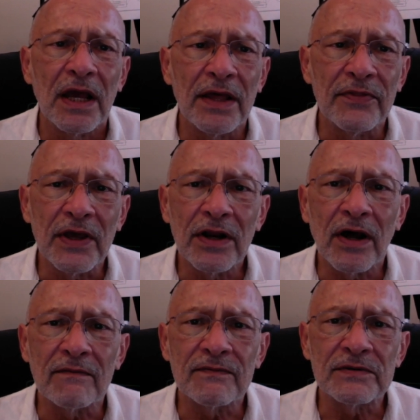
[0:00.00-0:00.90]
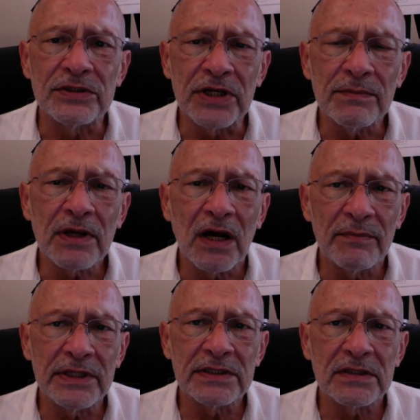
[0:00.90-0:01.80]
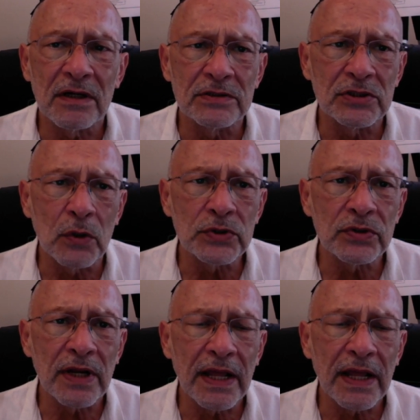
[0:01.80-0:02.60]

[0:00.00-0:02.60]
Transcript: and then of Jim Cummins on social and